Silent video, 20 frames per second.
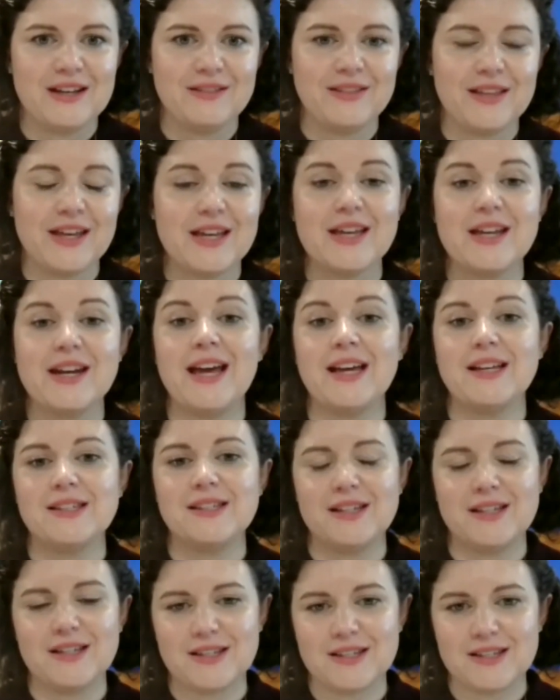they can
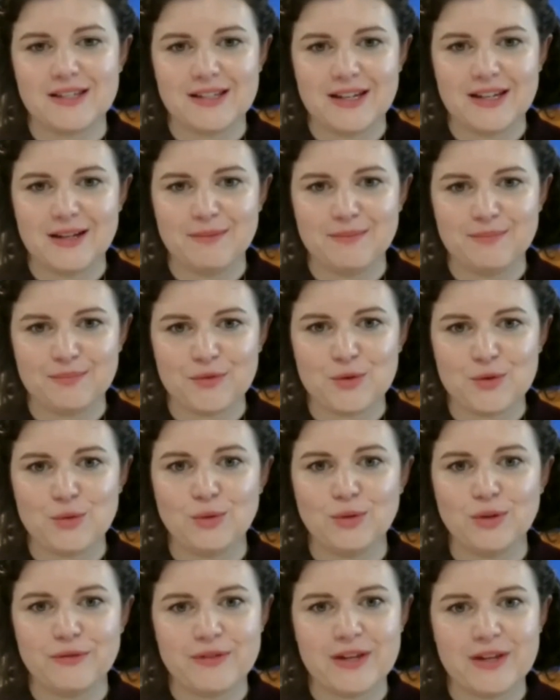access
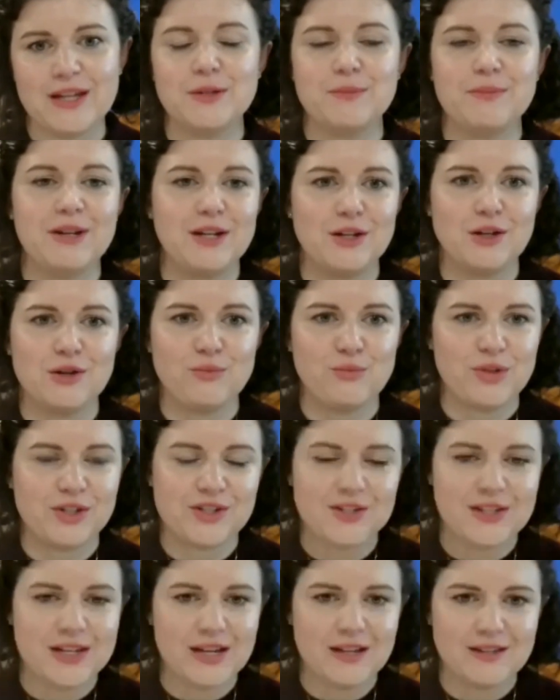all of that depending on which
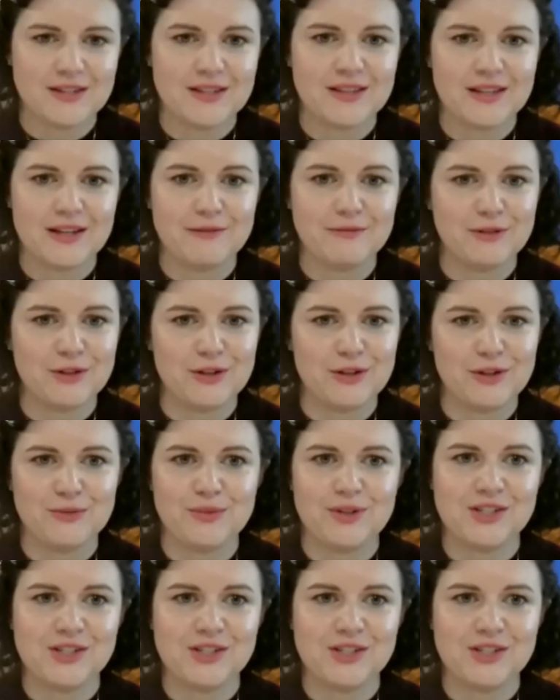sounds that they've learned,